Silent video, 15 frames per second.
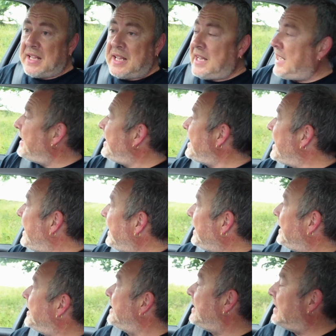And that
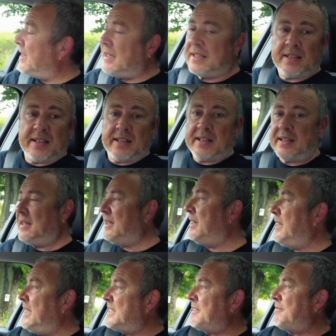
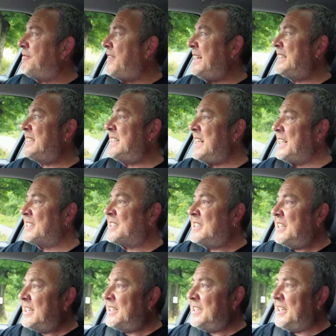is a fantastic
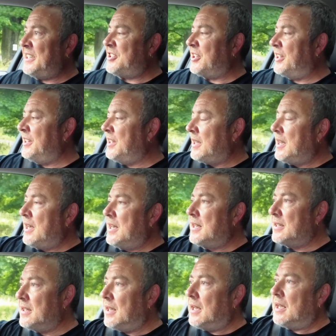addition
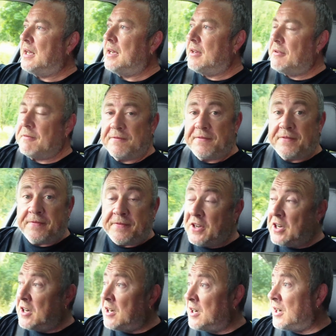
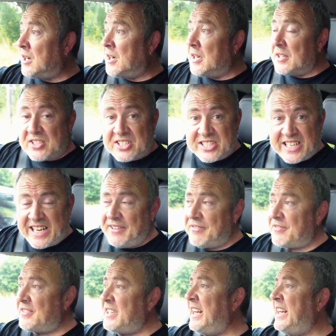for
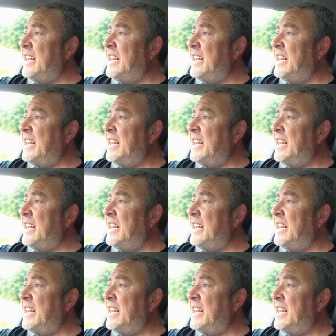safety,